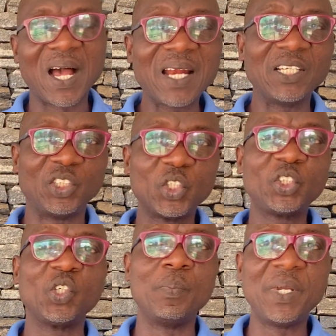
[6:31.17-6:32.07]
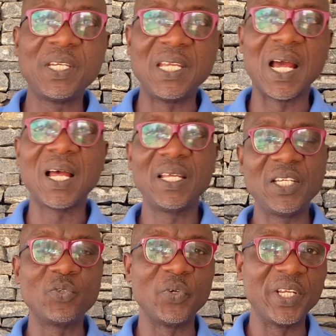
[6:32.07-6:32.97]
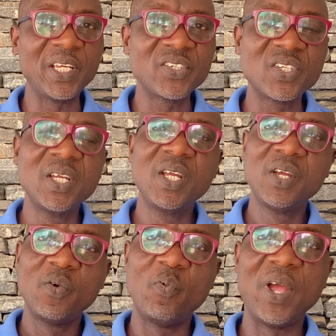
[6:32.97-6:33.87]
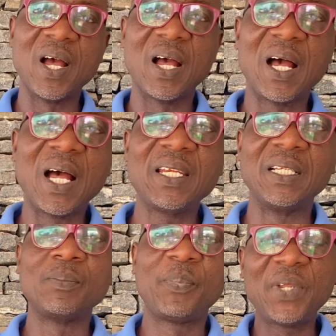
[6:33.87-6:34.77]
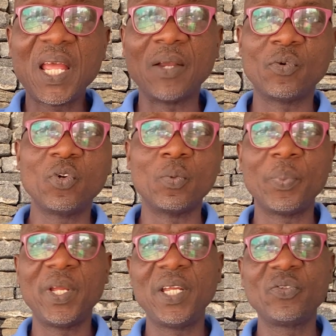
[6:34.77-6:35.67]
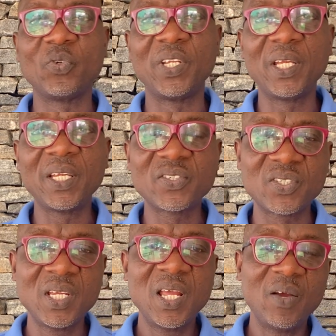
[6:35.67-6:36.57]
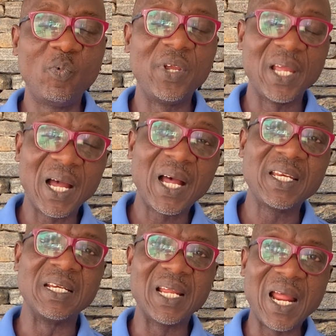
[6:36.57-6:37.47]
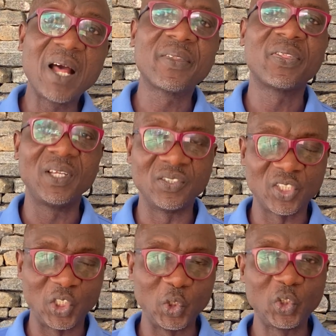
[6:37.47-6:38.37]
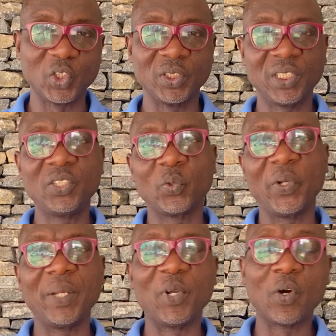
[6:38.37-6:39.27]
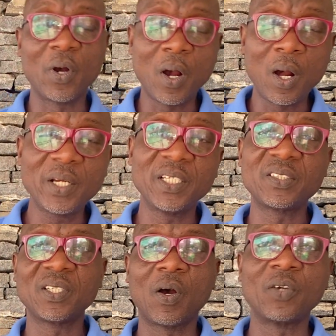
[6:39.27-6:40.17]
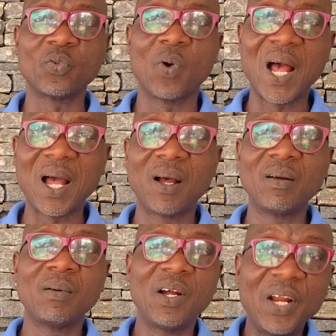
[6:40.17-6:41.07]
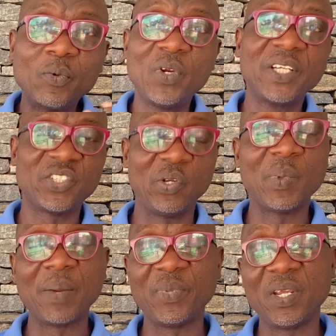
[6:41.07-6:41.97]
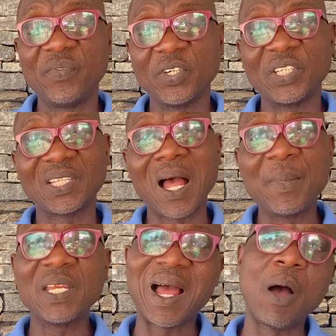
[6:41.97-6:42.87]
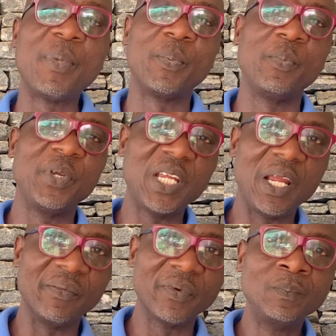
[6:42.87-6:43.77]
adding social media into this. We are adding peer group into this. We are adding health institution into it, because all this also regulates human behavior, determine how people behave.